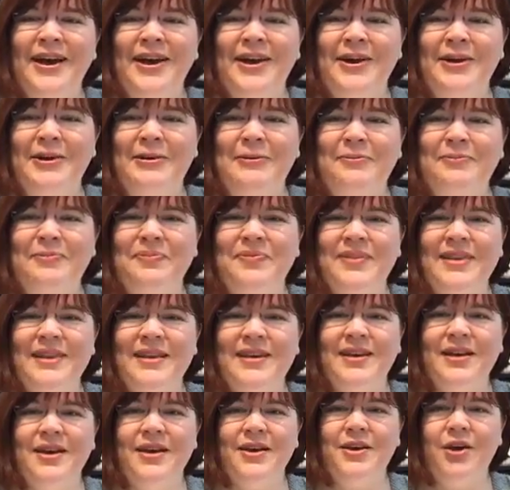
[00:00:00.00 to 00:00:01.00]
um,
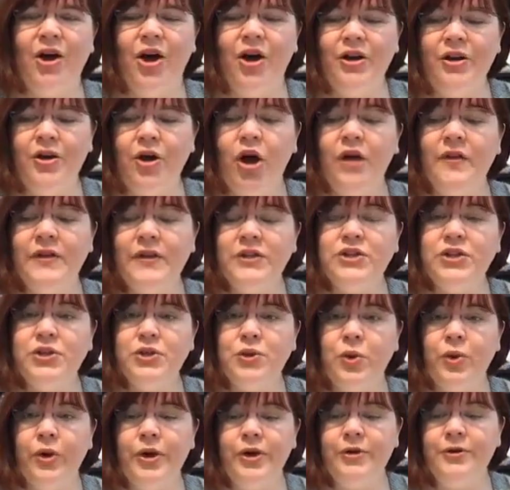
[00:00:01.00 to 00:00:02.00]
on on the
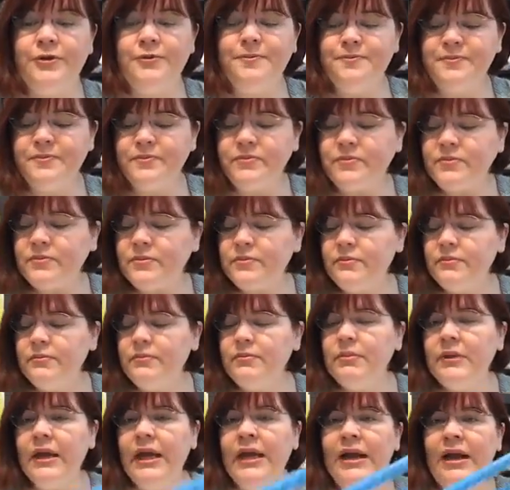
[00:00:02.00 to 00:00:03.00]
tutorial
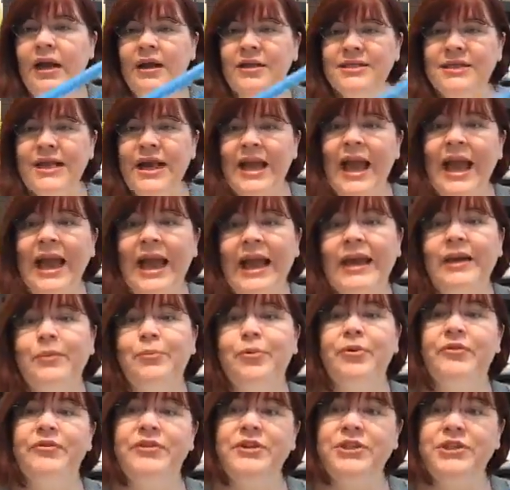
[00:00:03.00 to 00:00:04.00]
and I'll say, hey,
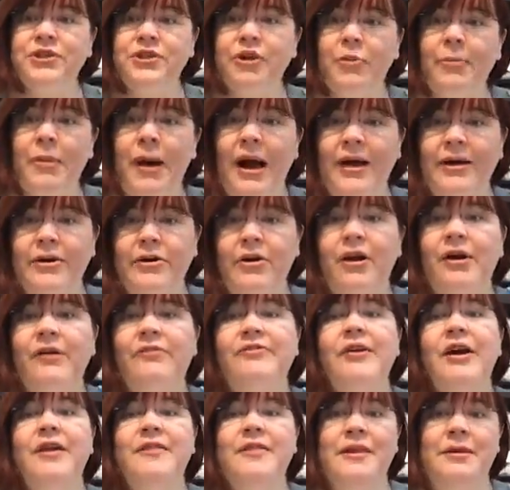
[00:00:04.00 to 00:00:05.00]
provisional bind
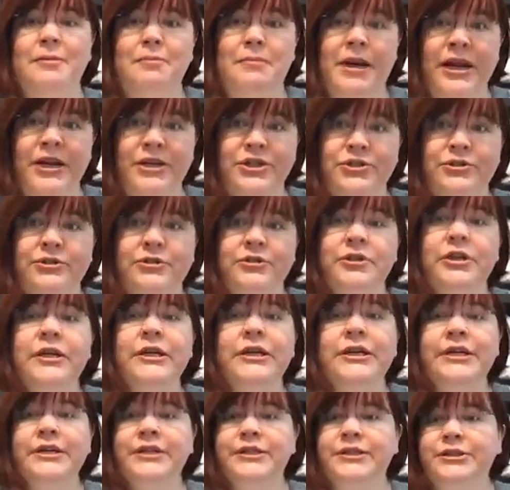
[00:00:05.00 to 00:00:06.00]
off, and then measure
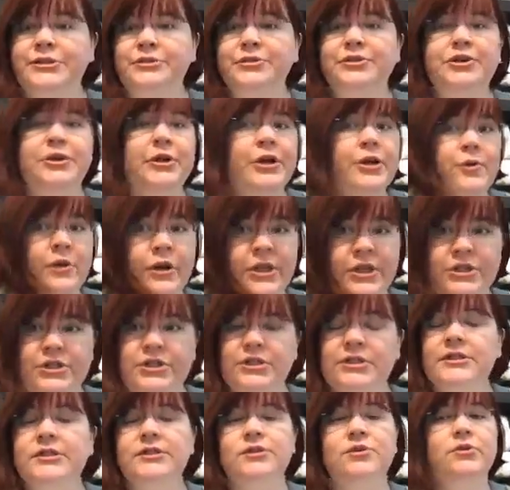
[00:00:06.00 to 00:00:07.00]
to 31
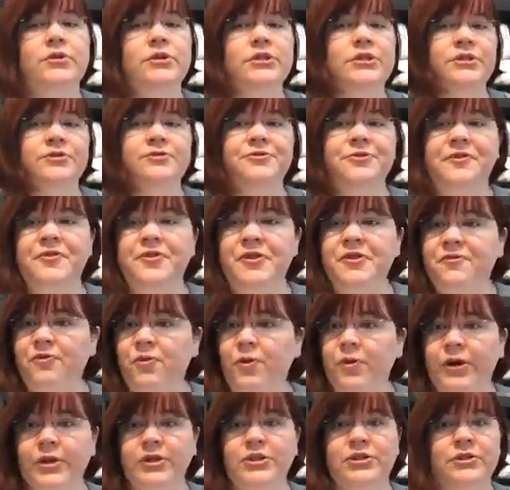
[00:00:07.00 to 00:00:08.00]
inches or to
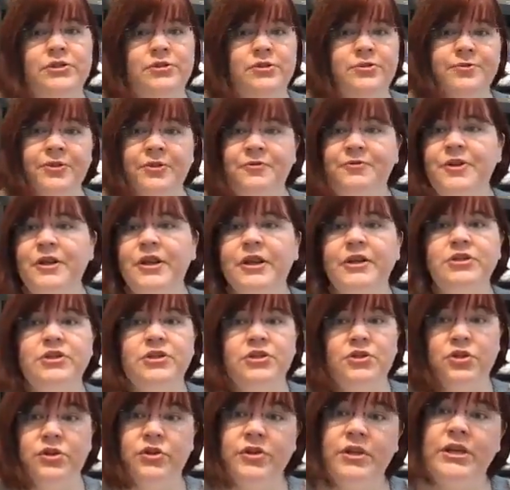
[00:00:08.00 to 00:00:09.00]
54 inches or 50
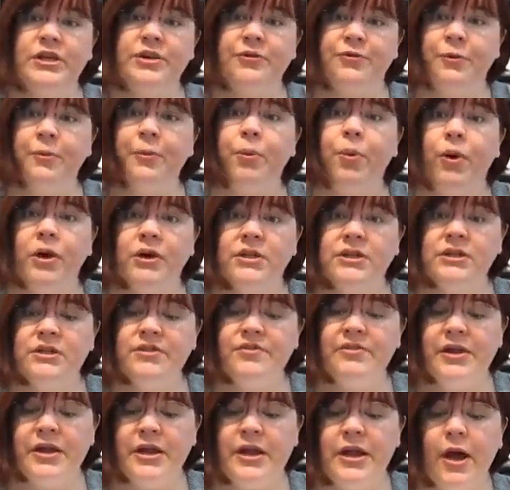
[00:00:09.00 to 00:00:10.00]
inches or the different parts in the
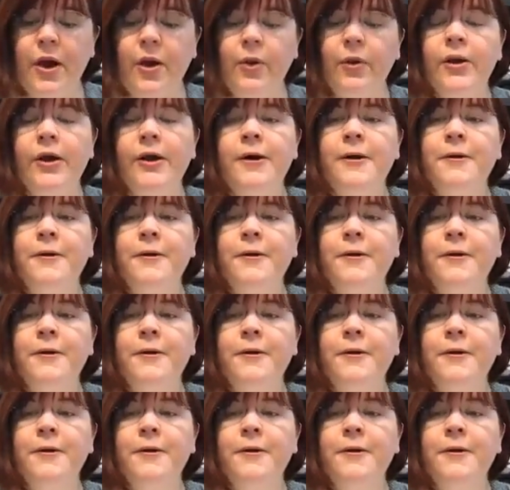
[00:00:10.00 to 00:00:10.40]
video,